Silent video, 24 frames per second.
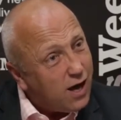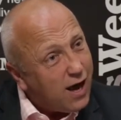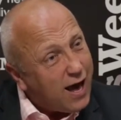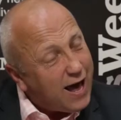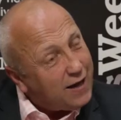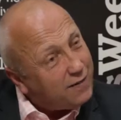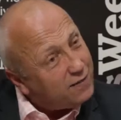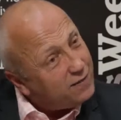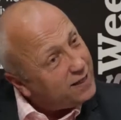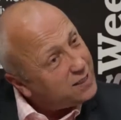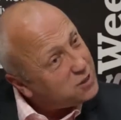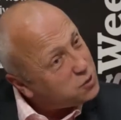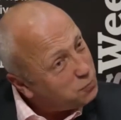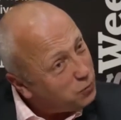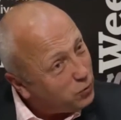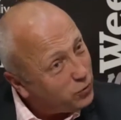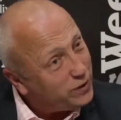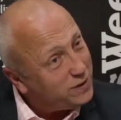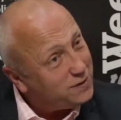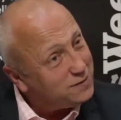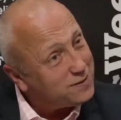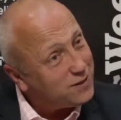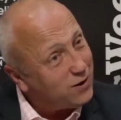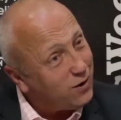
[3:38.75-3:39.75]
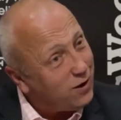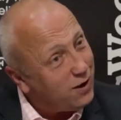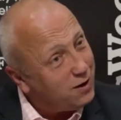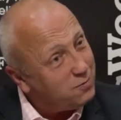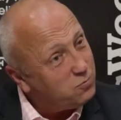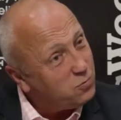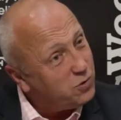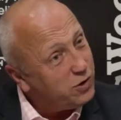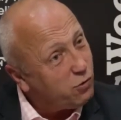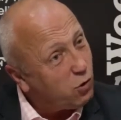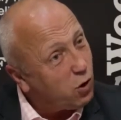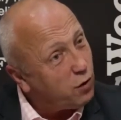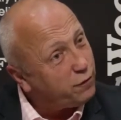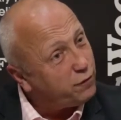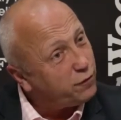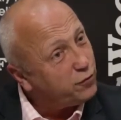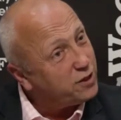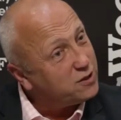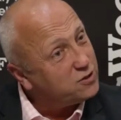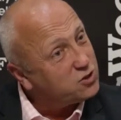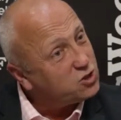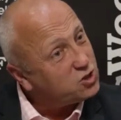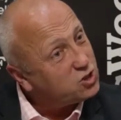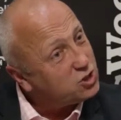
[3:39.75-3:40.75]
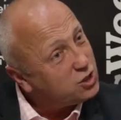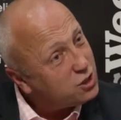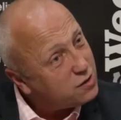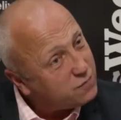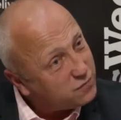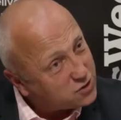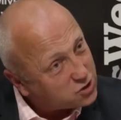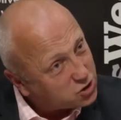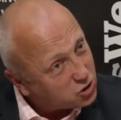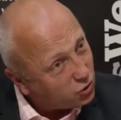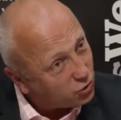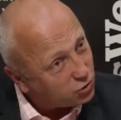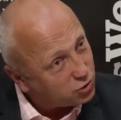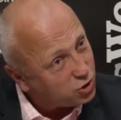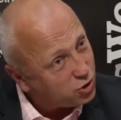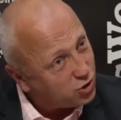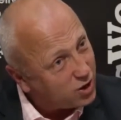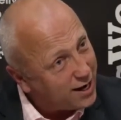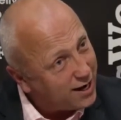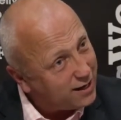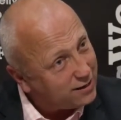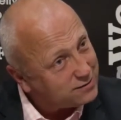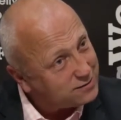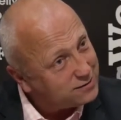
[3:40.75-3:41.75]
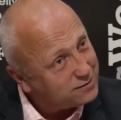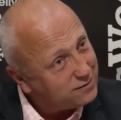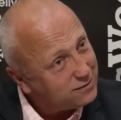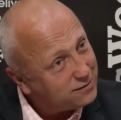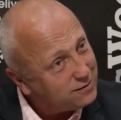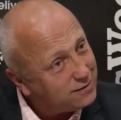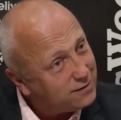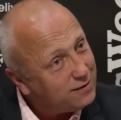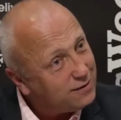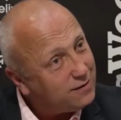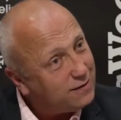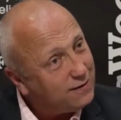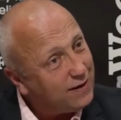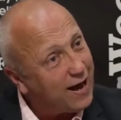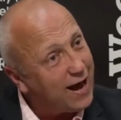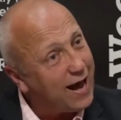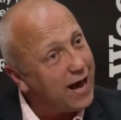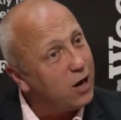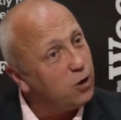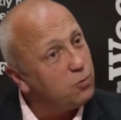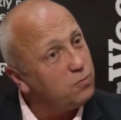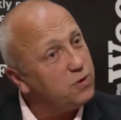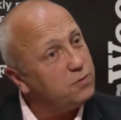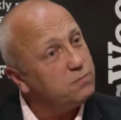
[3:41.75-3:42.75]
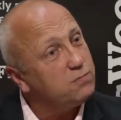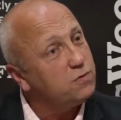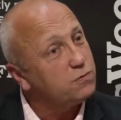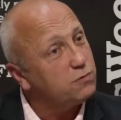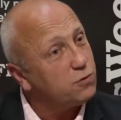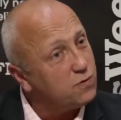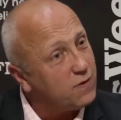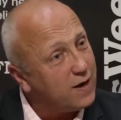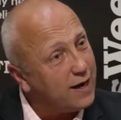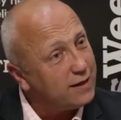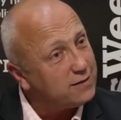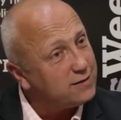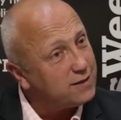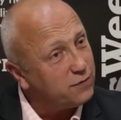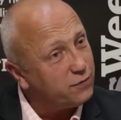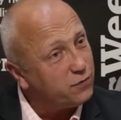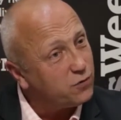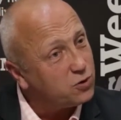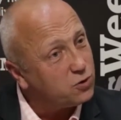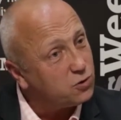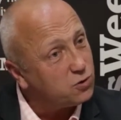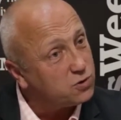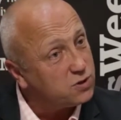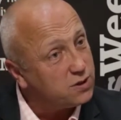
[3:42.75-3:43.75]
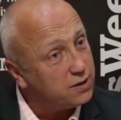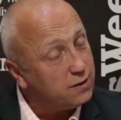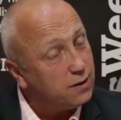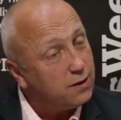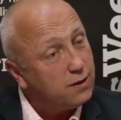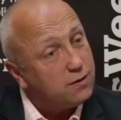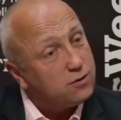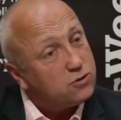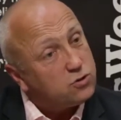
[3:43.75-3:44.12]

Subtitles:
at this point in time, we're offering service contracts that help them through that difficulty.